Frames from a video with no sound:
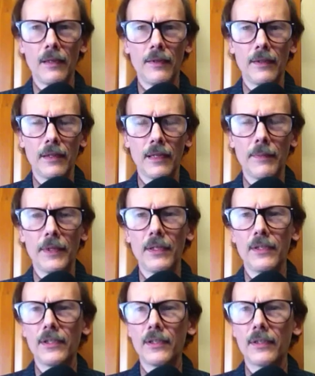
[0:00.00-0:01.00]
the
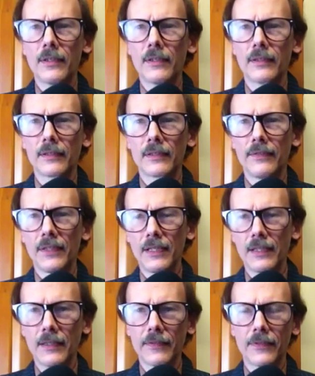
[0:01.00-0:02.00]
nomination of
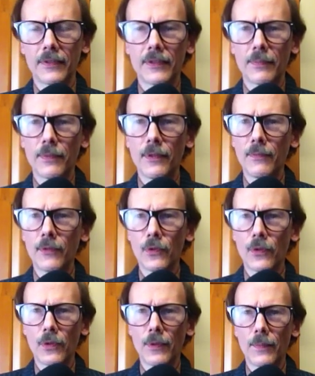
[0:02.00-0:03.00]
Kavanaugh for Supreme
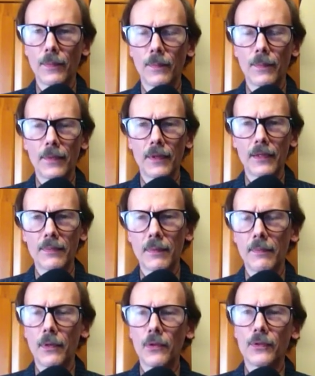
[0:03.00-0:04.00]
Court has
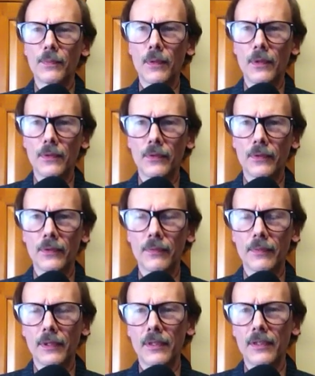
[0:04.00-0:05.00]
been postponed
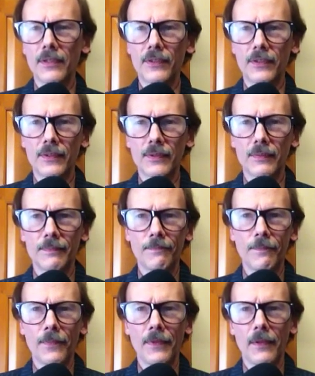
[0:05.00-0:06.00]
because
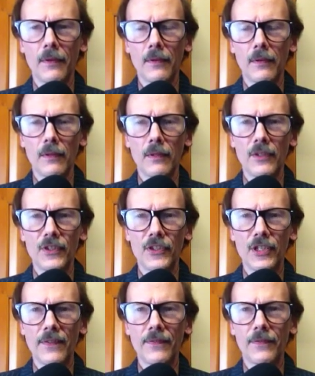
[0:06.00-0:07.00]

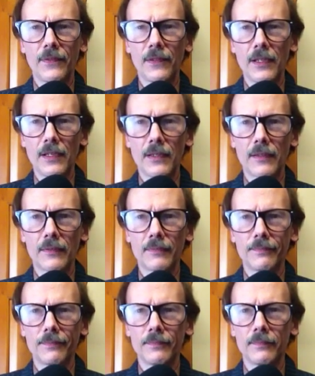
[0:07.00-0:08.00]
Jeff Flake
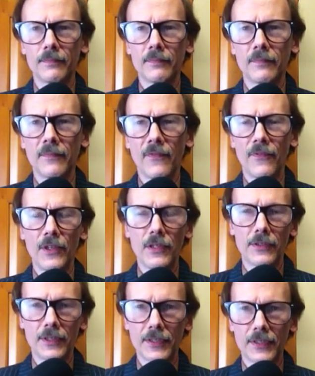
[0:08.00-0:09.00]

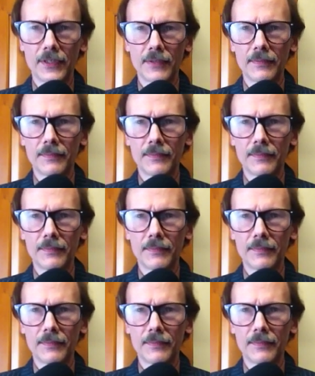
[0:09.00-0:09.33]
failed us.